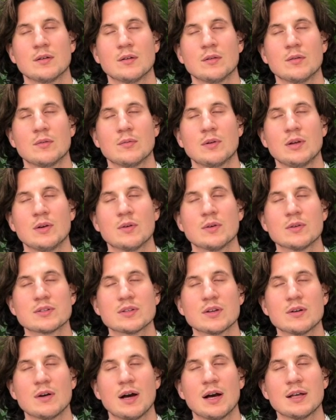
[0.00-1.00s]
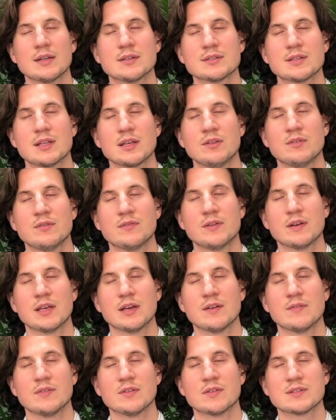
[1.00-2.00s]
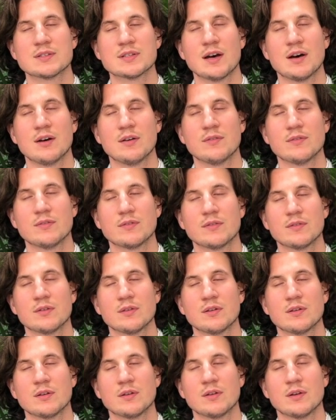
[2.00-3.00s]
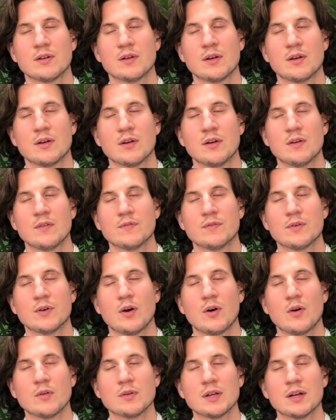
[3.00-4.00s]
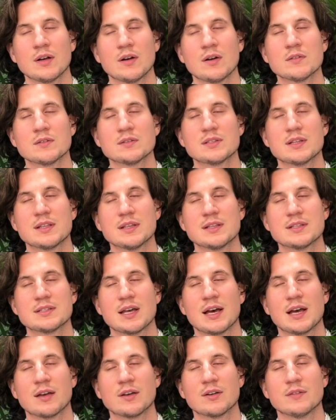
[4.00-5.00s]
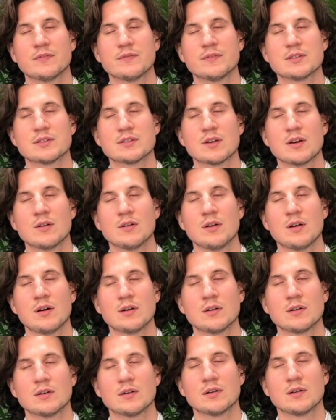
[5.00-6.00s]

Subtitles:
We also ask that you forgive yourself for holding on to this anger for so long.